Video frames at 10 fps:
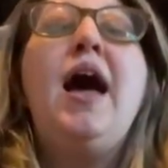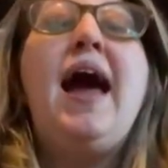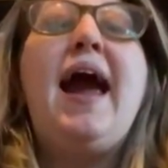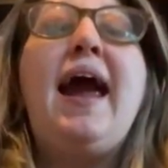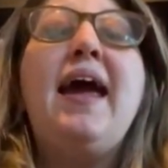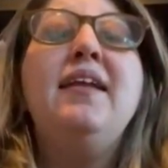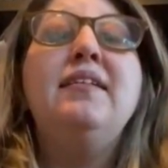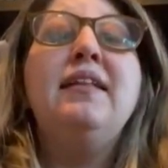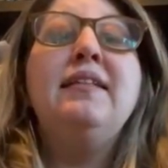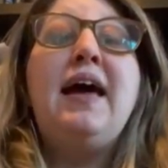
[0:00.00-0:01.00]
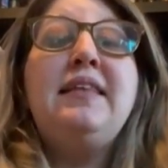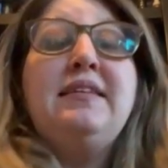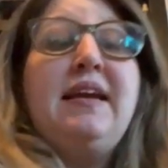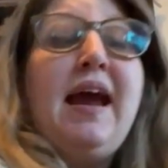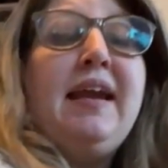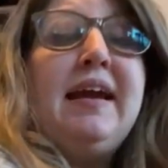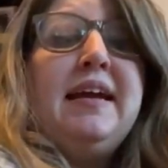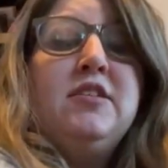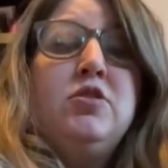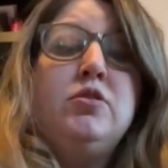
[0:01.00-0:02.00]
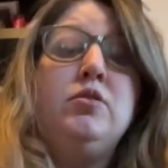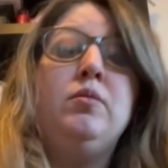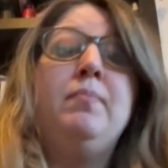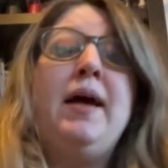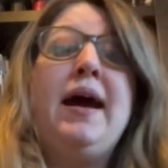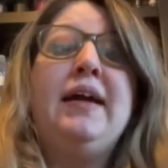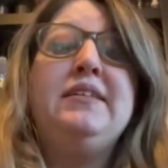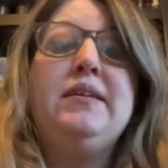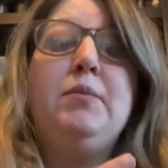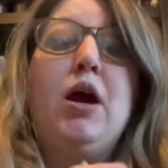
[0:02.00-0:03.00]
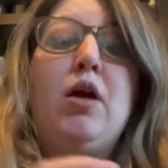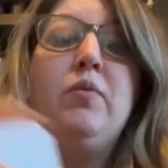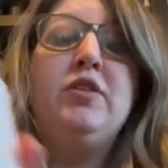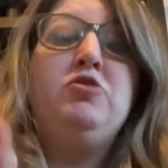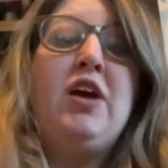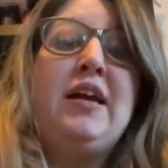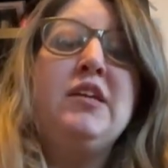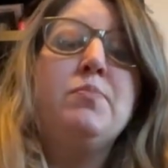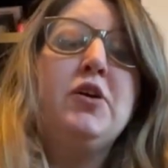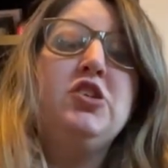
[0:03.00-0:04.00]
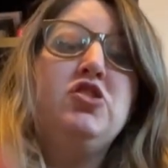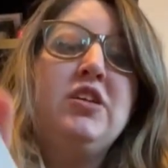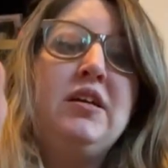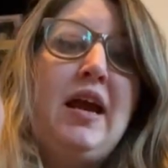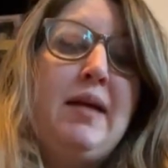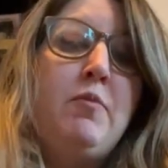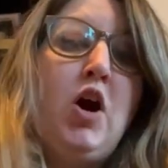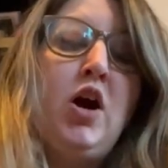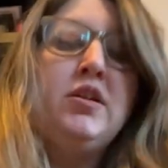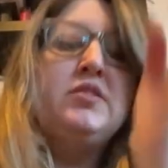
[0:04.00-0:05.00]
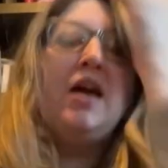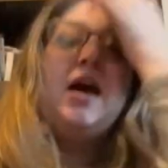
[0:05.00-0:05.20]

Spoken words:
And let's get into my TBR with Jackie's Bookish game cards.